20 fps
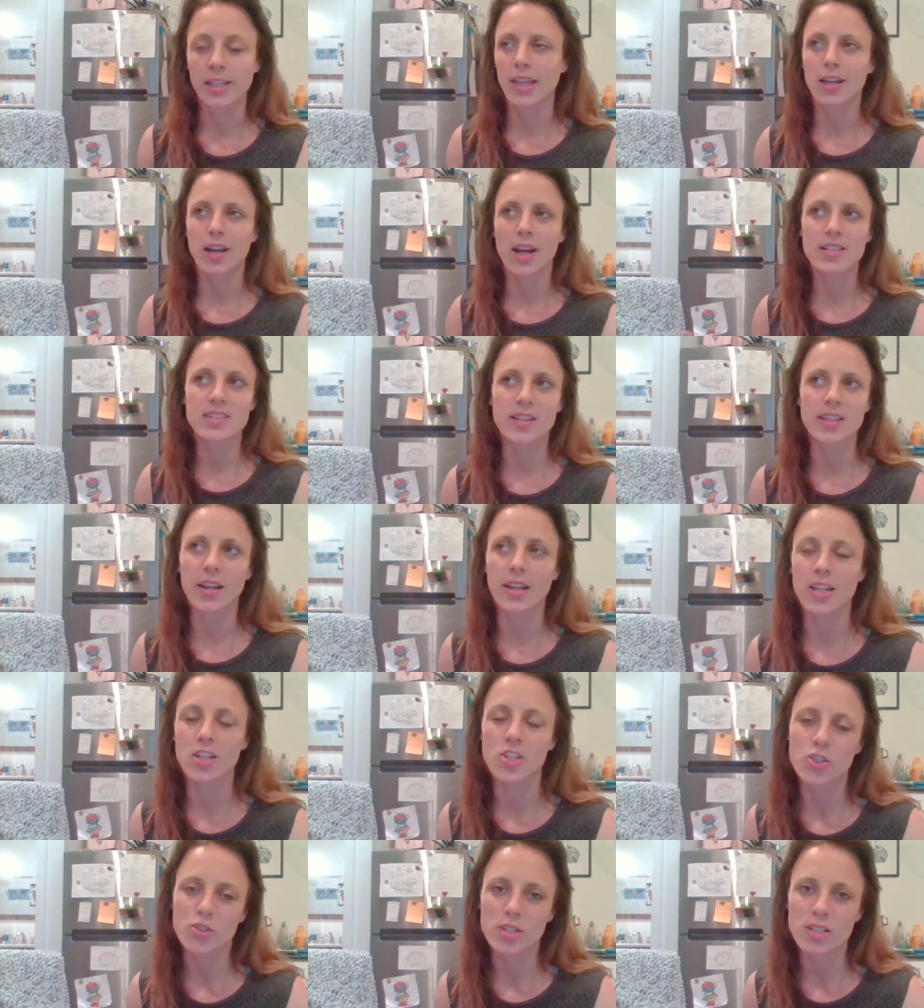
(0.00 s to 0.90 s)
Like God's not
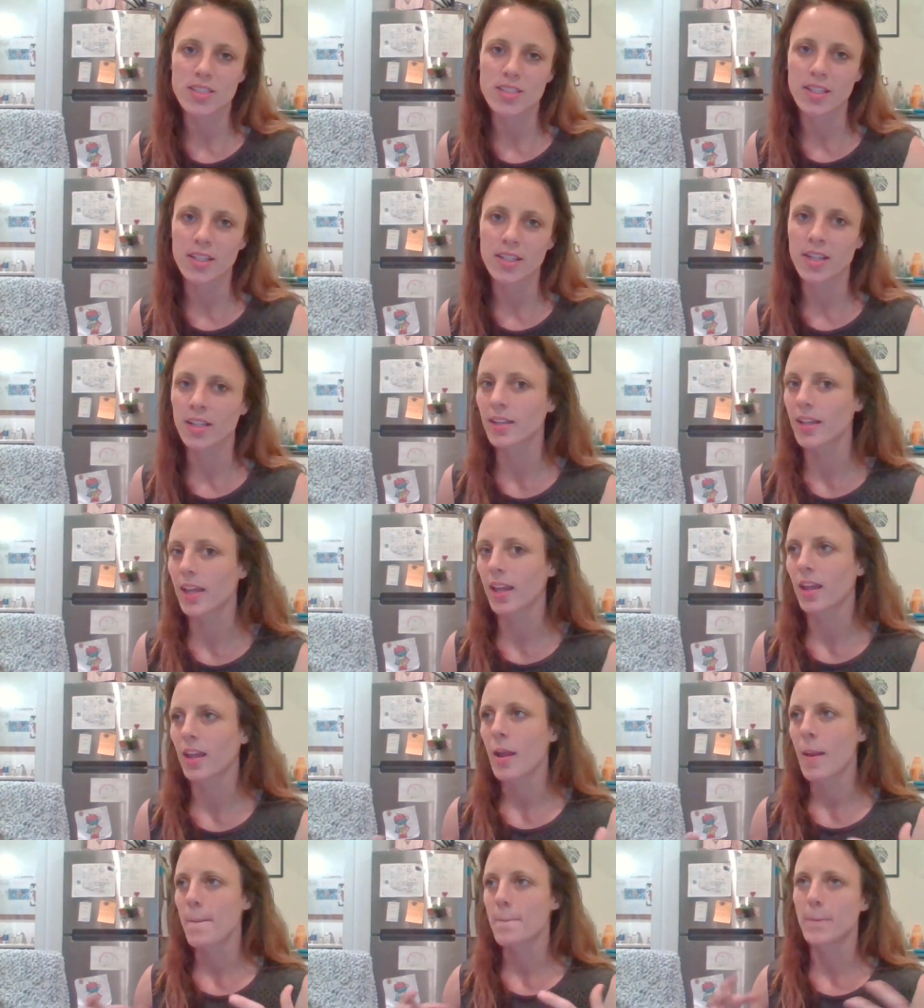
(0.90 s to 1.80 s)
interested in
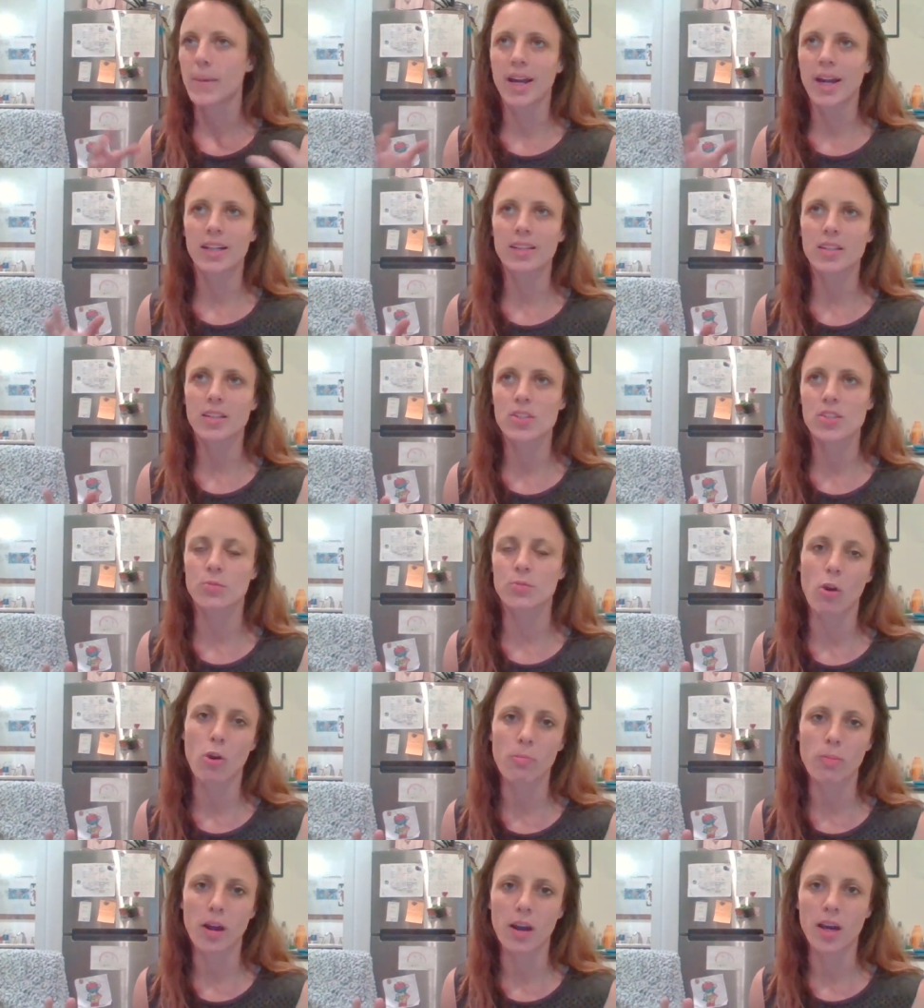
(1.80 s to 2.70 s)
like mindless
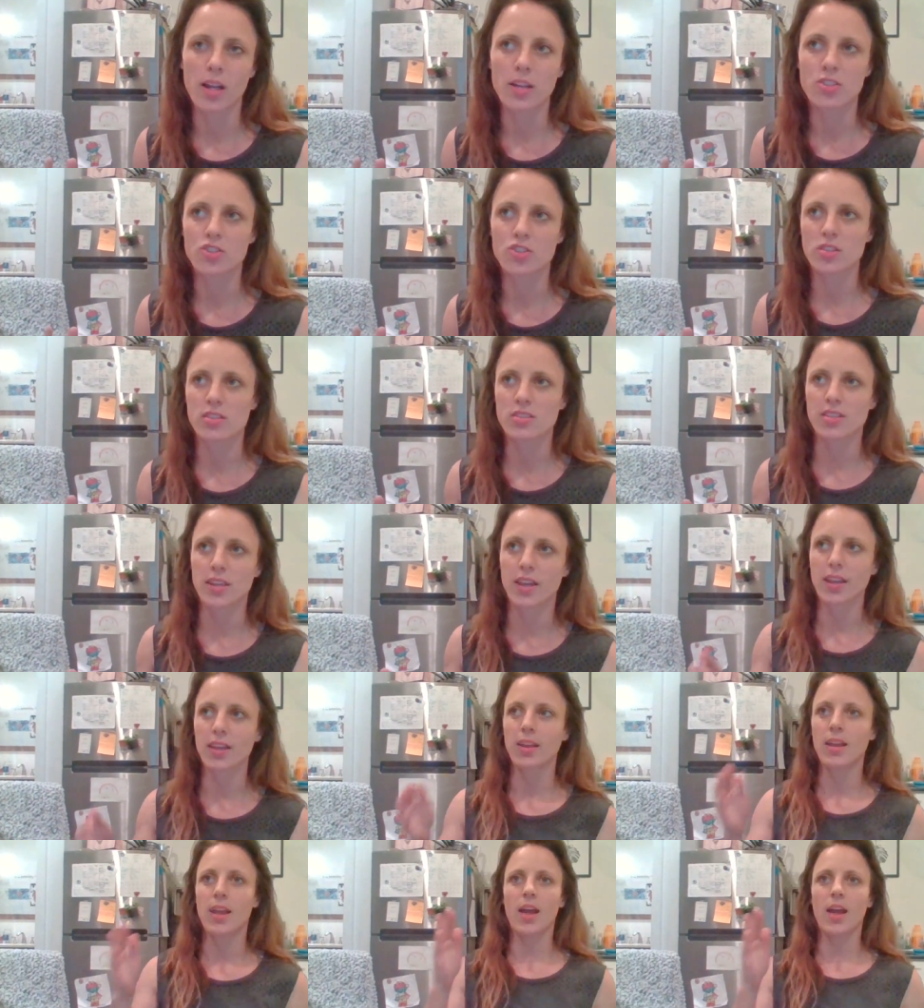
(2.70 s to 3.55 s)
robots, just like,